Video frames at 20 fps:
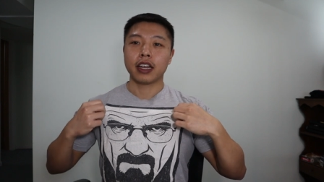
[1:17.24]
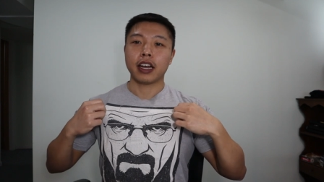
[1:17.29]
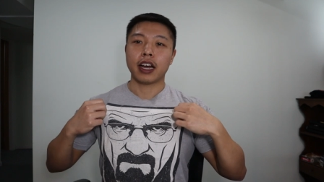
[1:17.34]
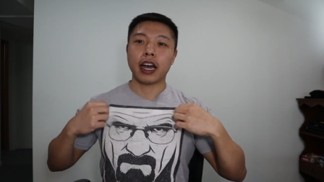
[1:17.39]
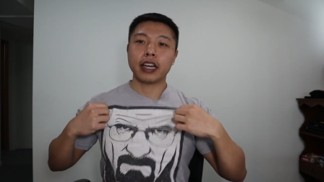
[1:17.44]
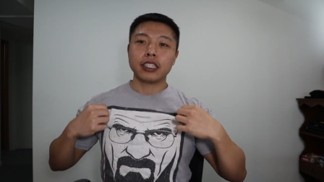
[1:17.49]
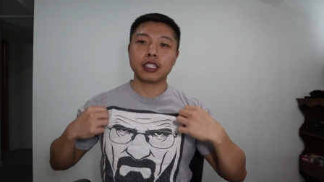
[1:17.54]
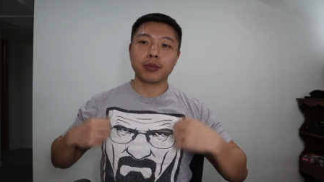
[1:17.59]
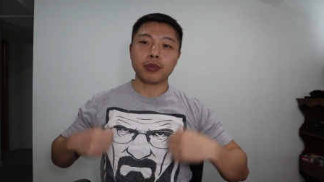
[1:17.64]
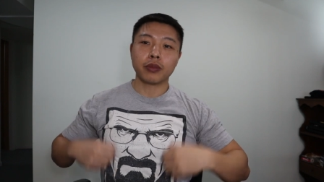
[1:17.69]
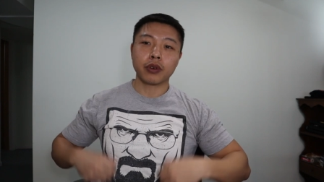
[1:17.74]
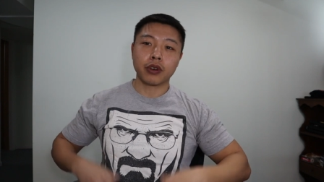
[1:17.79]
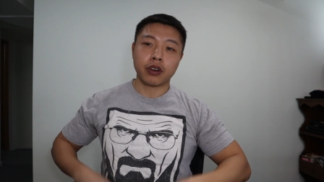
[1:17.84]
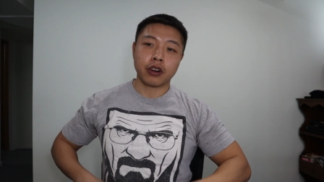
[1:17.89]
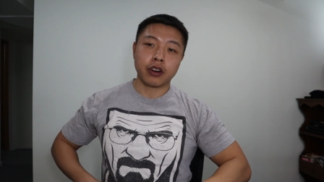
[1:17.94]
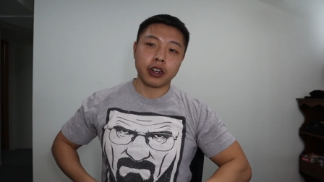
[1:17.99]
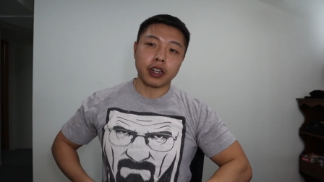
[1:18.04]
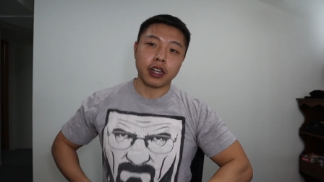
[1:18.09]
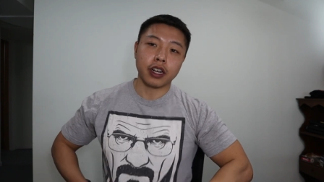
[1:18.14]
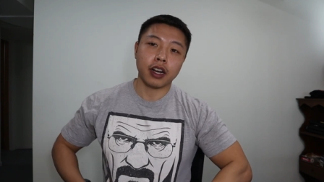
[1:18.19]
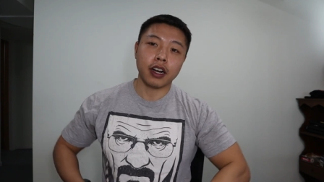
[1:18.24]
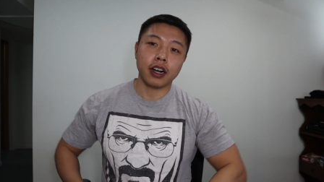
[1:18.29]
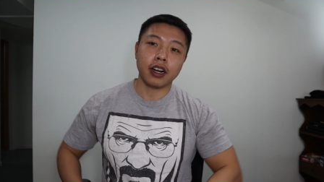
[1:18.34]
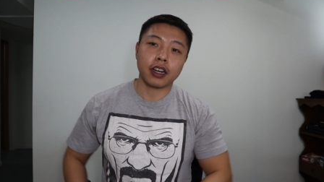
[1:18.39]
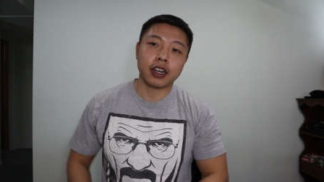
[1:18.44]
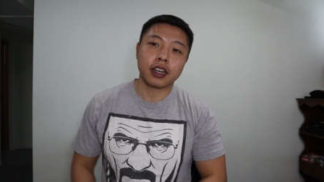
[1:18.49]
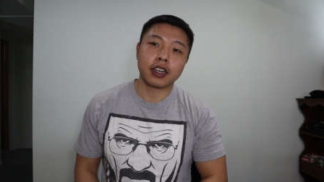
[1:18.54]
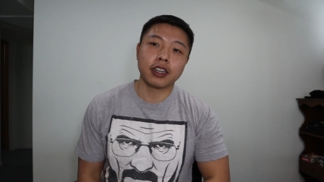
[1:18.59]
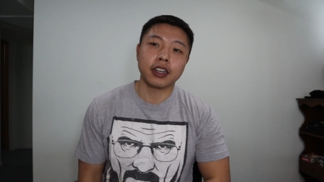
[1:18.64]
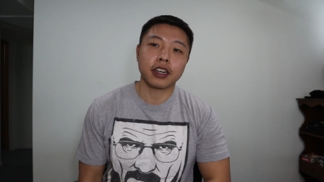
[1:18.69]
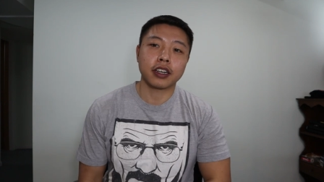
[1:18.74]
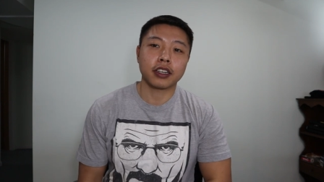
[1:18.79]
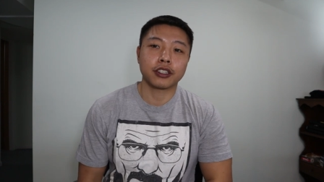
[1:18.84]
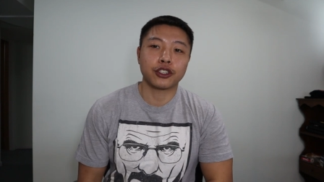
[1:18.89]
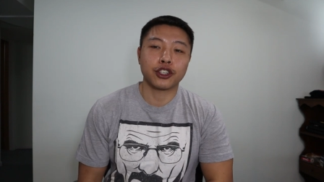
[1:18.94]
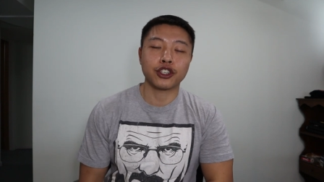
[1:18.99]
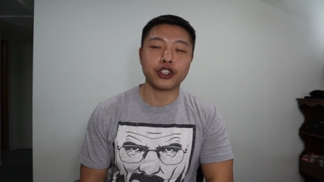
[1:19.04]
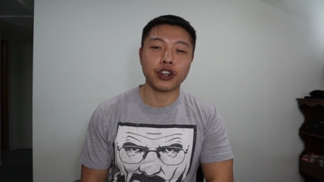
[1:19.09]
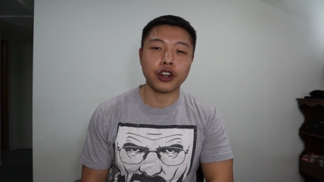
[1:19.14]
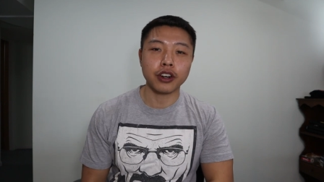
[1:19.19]
Heisenberg uh, cook
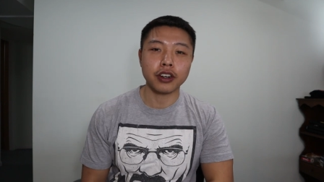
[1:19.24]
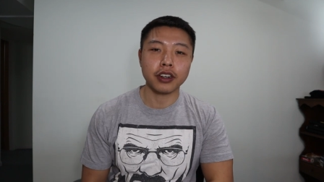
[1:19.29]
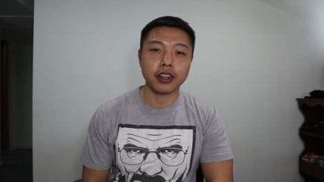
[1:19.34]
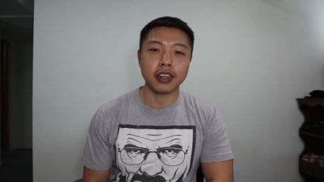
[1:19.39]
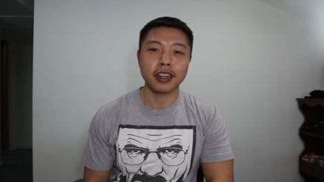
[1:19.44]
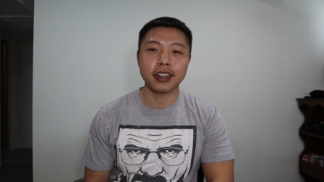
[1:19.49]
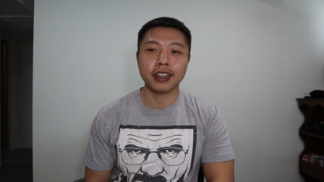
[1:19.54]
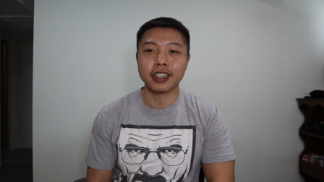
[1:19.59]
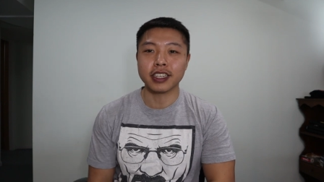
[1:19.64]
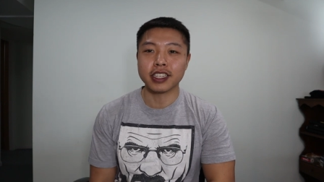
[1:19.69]
shirt. Uh,